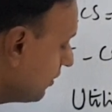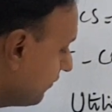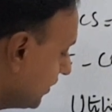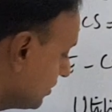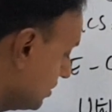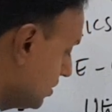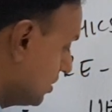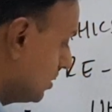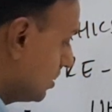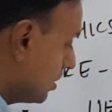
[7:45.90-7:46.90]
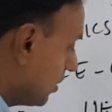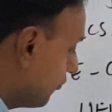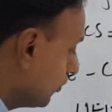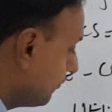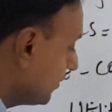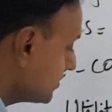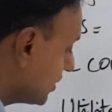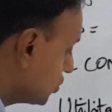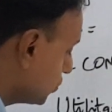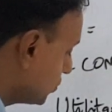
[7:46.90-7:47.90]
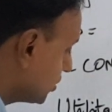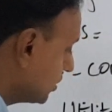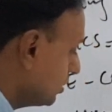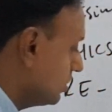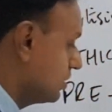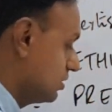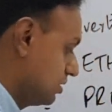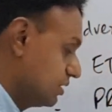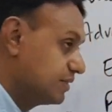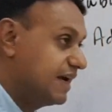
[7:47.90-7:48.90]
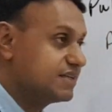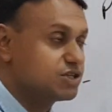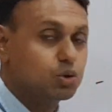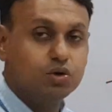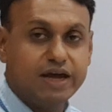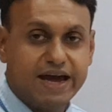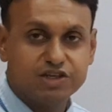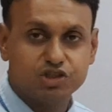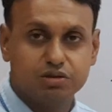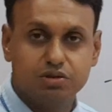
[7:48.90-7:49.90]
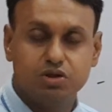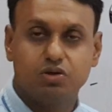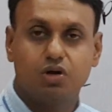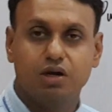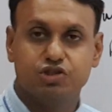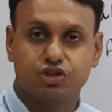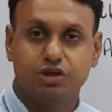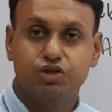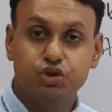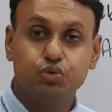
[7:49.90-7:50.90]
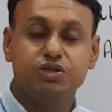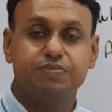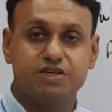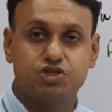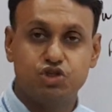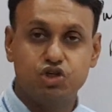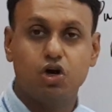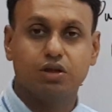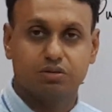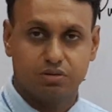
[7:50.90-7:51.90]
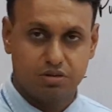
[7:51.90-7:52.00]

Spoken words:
if it fulfills a duty, that is a good action, deontological, duty-based, deon.